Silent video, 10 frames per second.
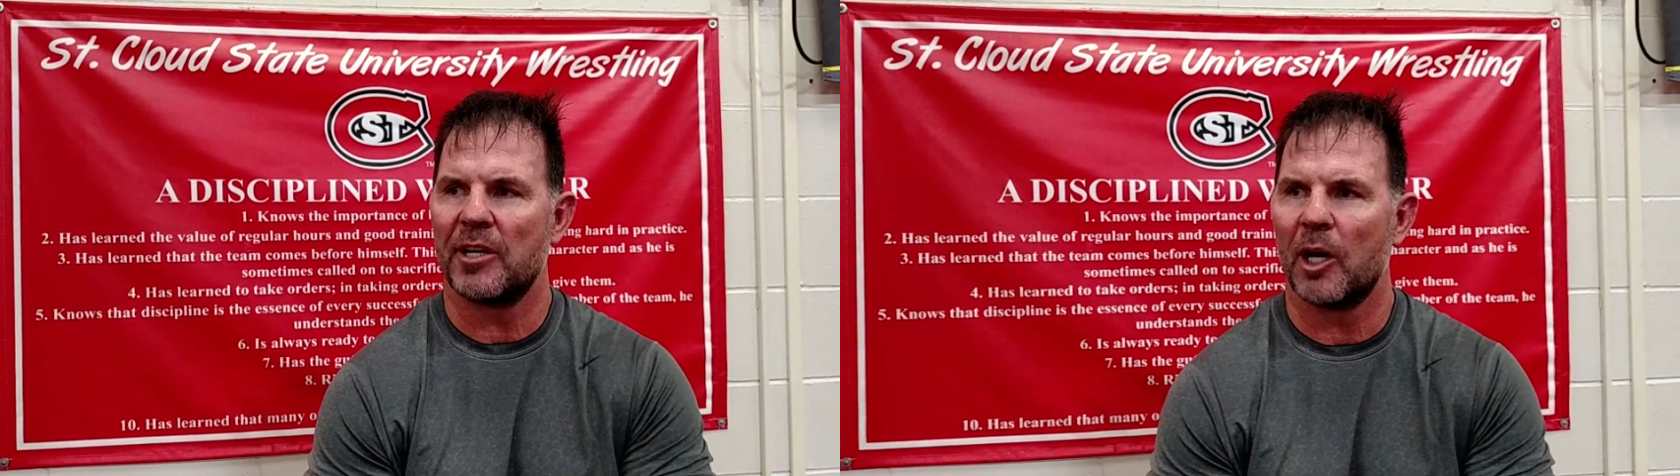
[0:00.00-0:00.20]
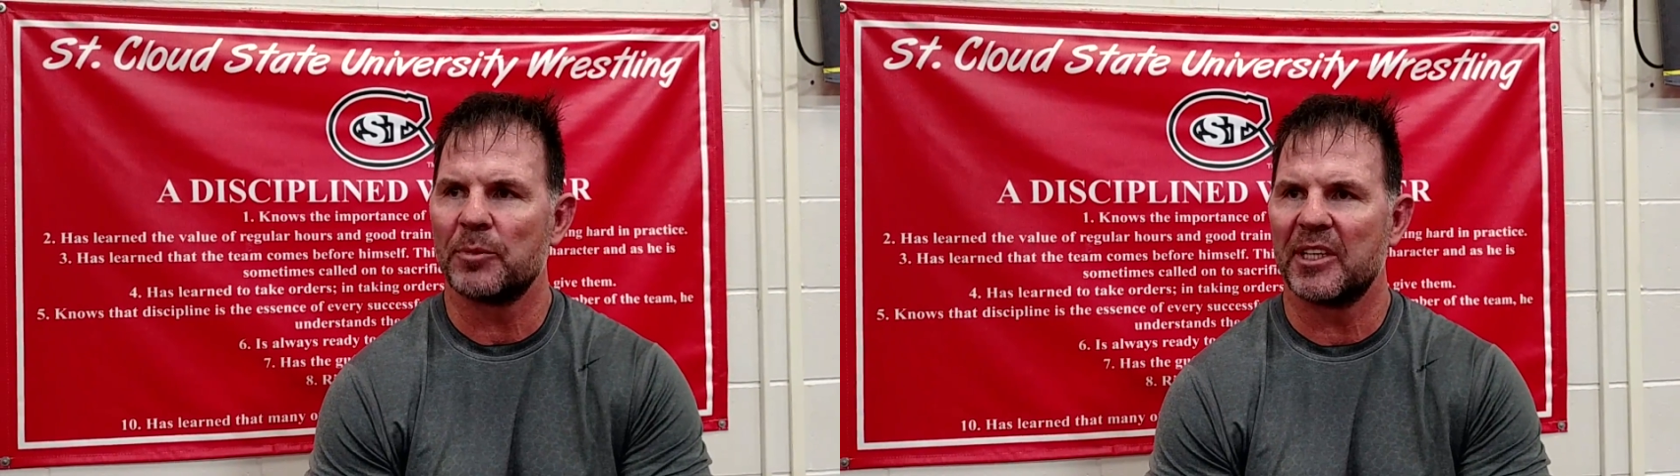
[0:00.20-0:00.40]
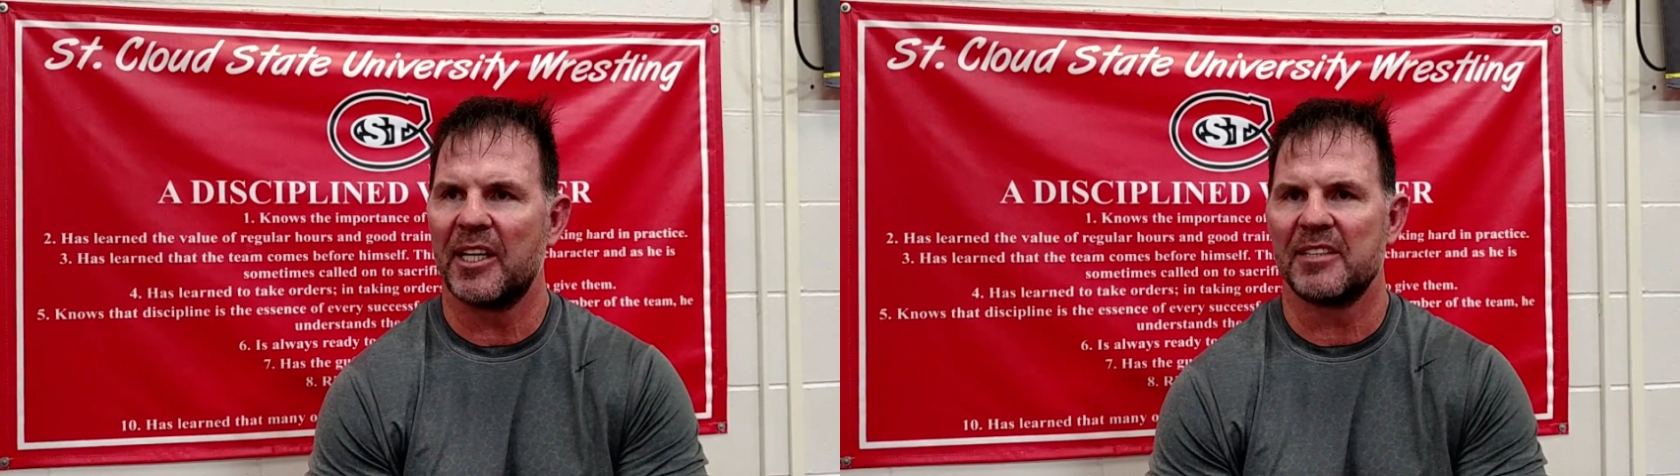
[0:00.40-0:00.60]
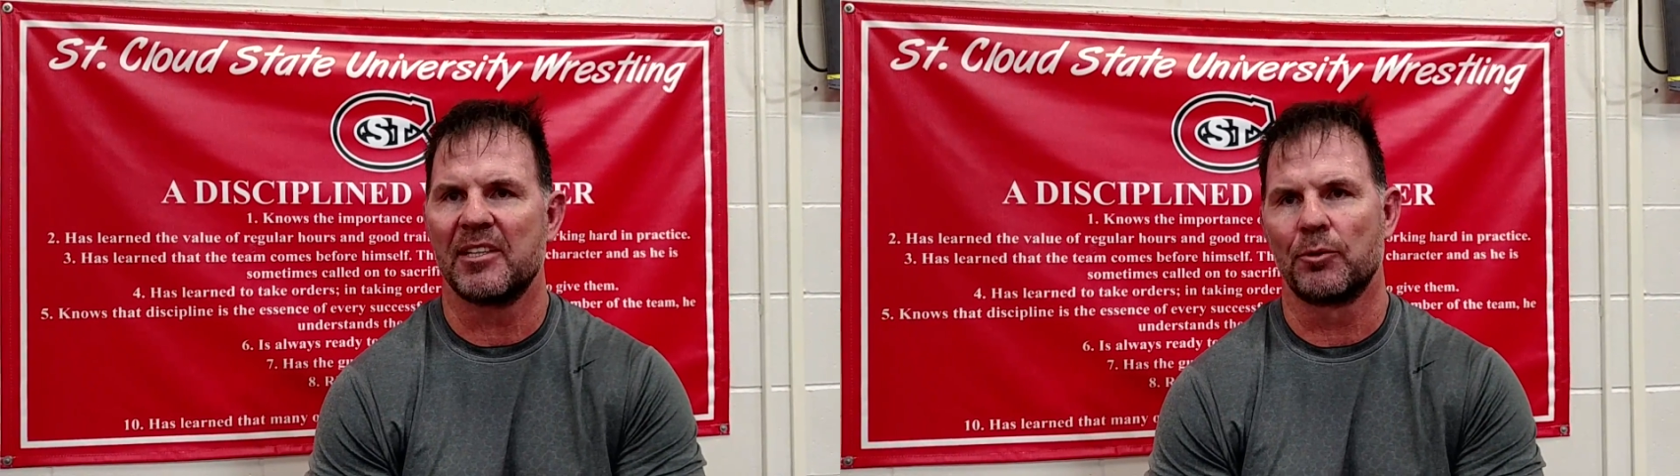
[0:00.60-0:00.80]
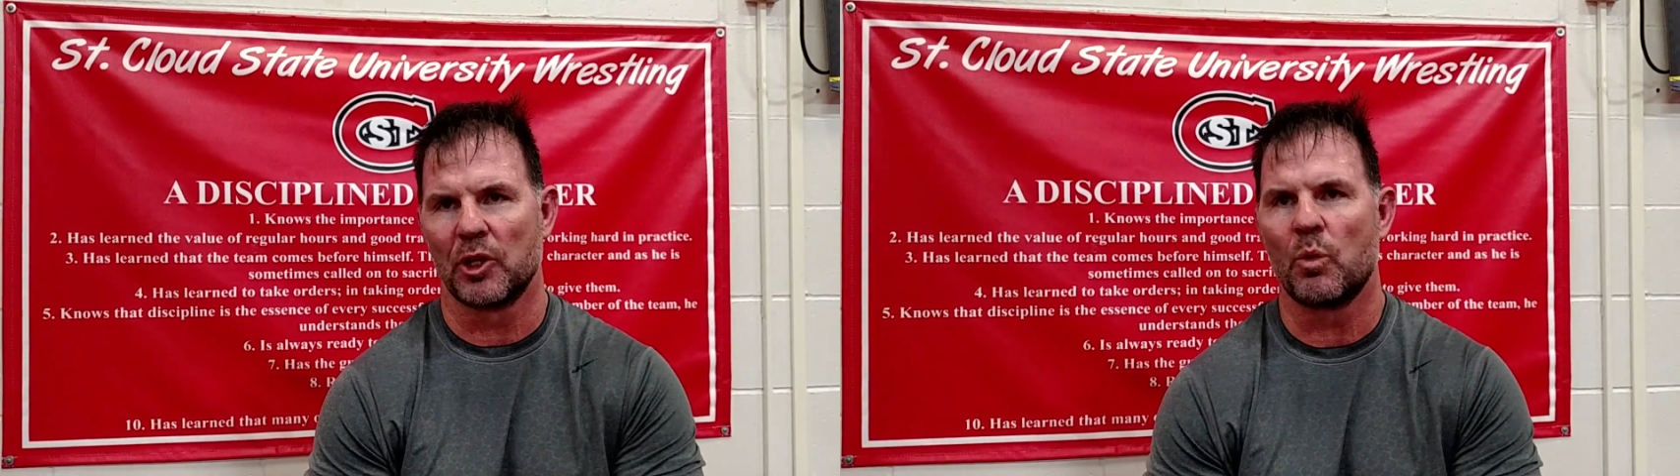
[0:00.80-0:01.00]
to help the kids
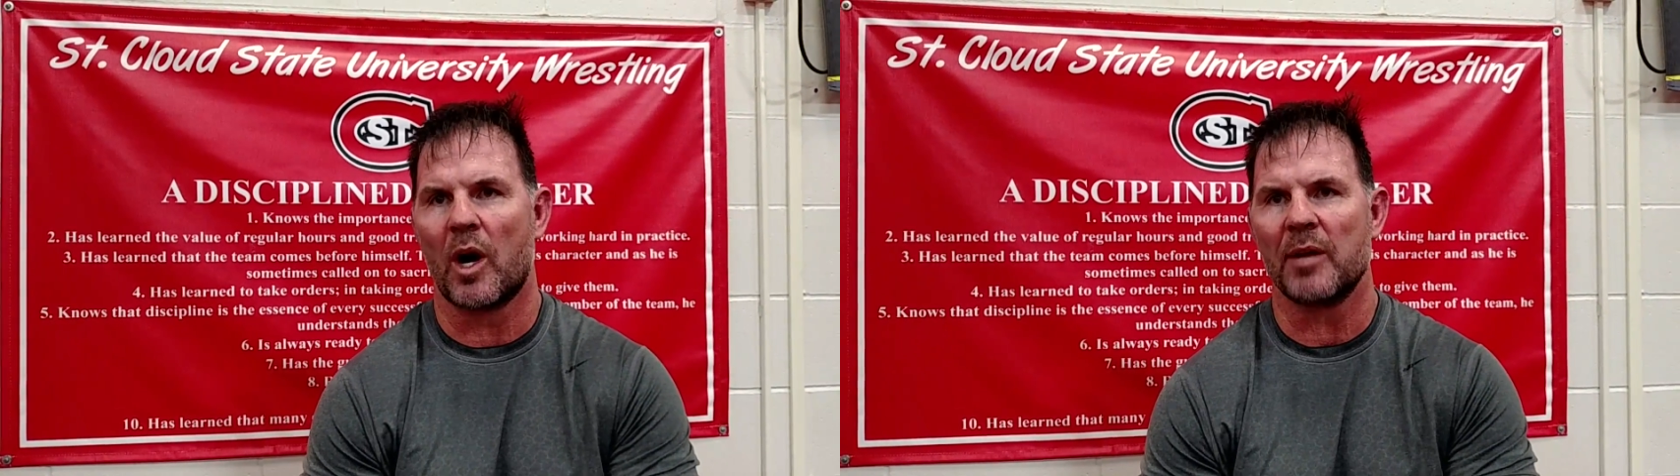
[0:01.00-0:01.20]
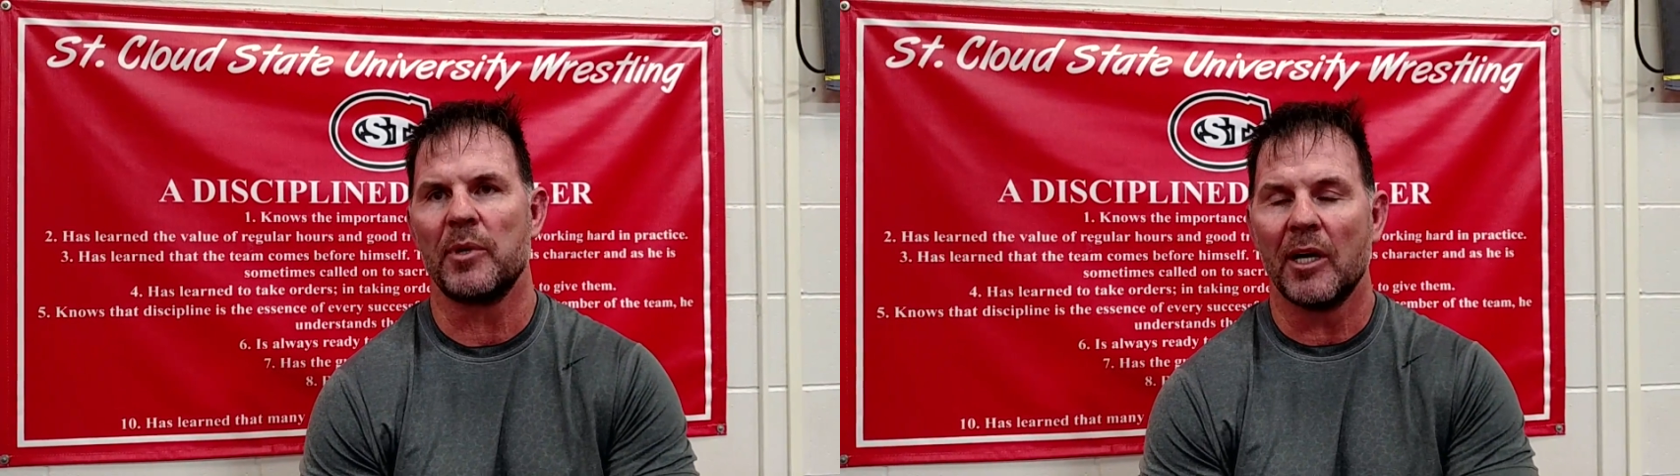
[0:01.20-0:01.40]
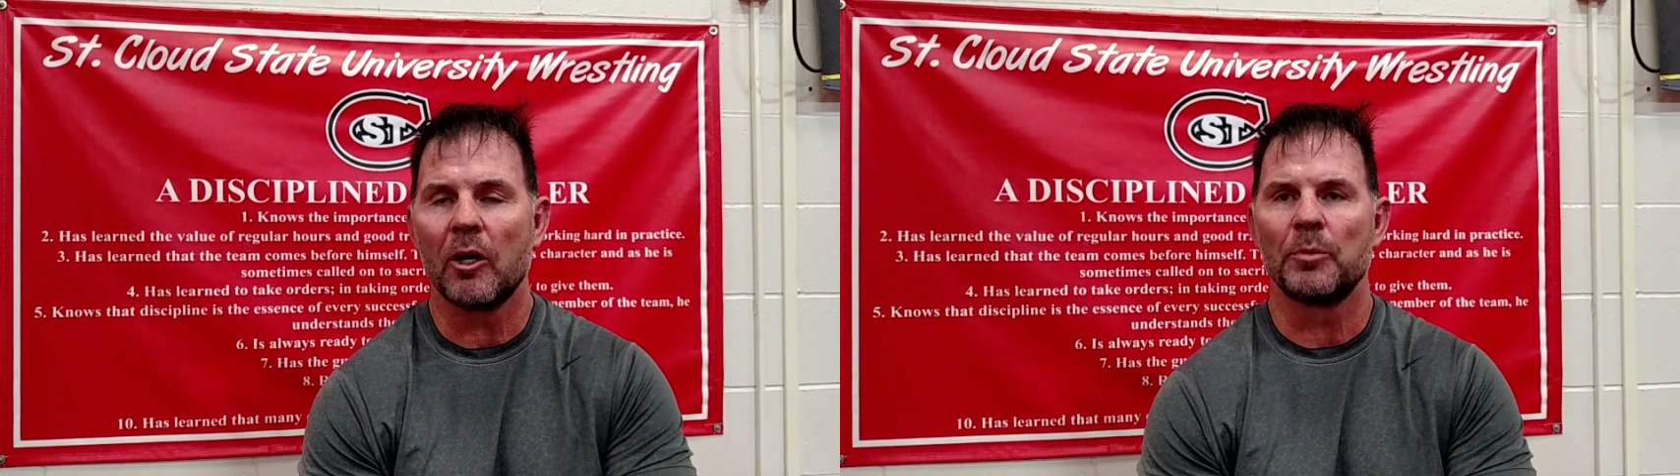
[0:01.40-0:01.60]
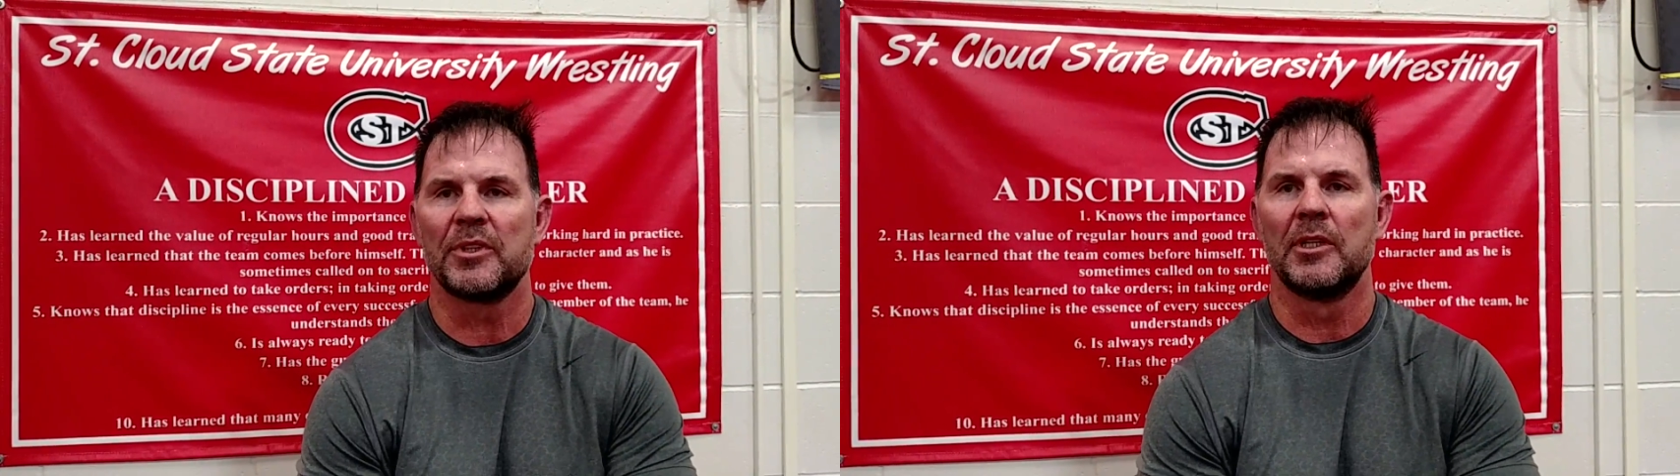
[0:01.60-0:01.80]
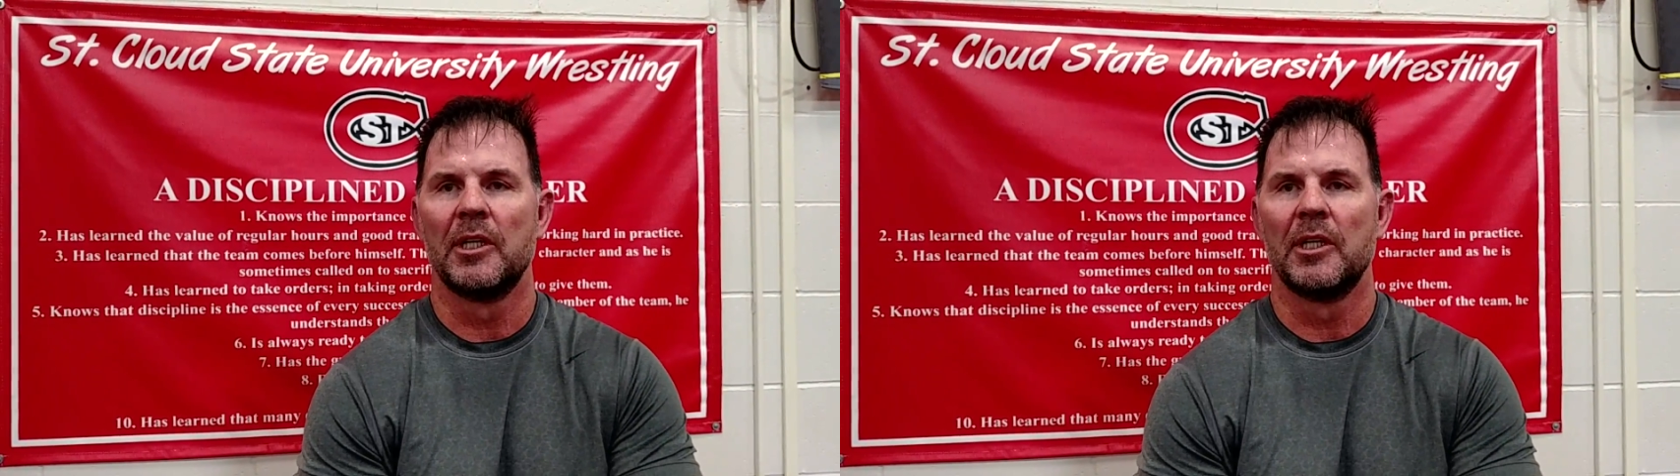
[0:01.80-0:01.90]
that really want to be helped.